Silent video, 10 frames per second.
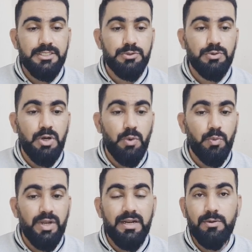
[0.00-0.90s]
like to how
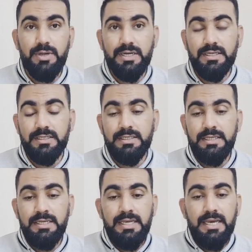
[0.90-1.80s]
well our
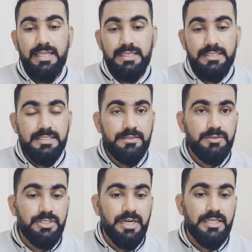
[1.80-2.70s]
health and
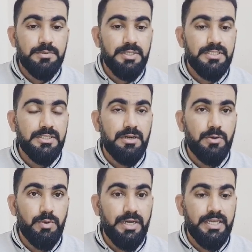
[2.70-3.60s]
safety arrangements
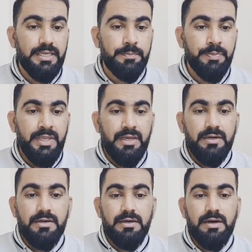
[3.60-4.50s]
are working.
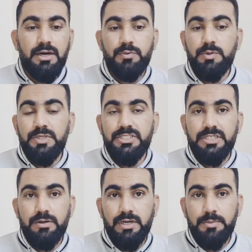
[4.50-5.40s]
Are we
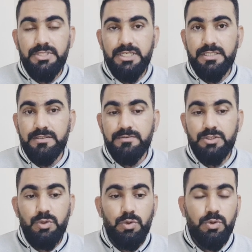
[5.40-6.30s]
meeting our
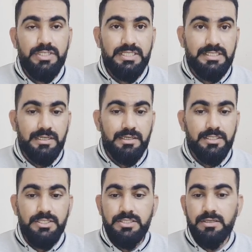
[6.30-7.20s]
objectives, goals, and
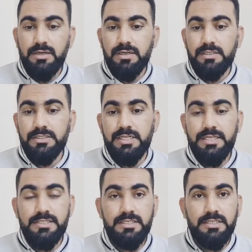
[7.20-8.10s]
targets? Are the
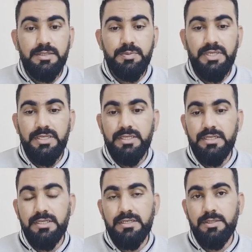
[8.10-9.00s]
risk
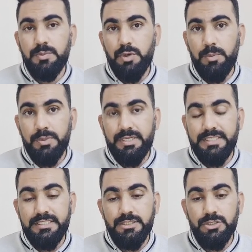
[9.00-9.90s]
being
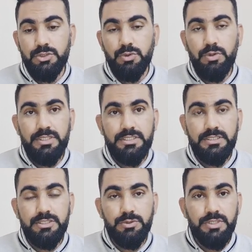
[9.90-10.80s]
properly controlled
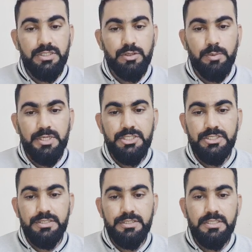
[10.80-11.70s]
during the
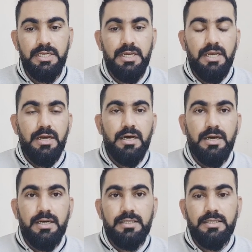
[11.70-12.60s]
operations?
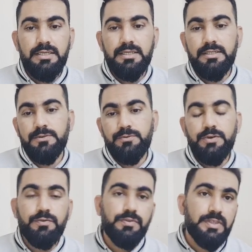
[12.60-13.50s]
The
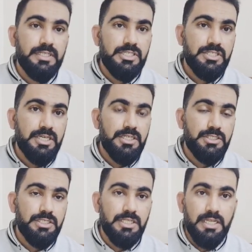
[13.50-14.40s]
fifth
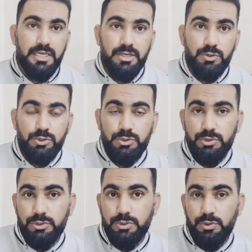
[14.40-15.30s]
stage in the
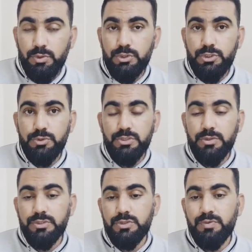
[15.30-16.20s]
ILO-OSH
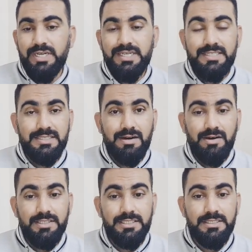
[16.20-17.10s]
2001 is the
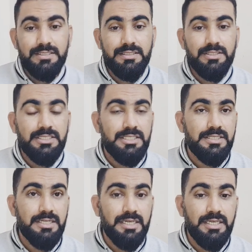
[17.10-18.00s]
audit. It
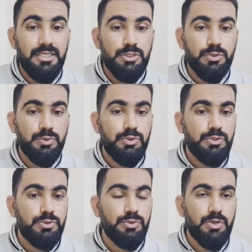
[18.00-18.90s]
is a key tool
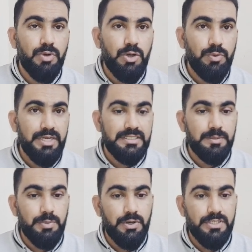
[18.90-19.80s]
to evaluate
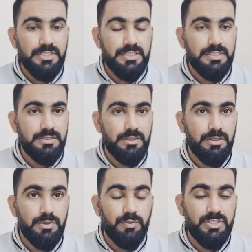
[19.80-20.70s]
the process,
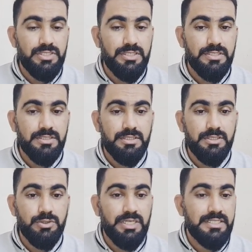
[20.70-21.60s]
which is,
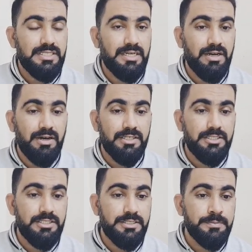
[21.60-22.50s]
you can say, an
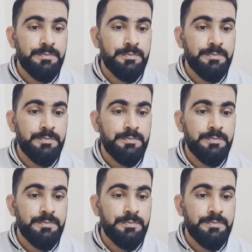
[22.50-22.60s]
audit,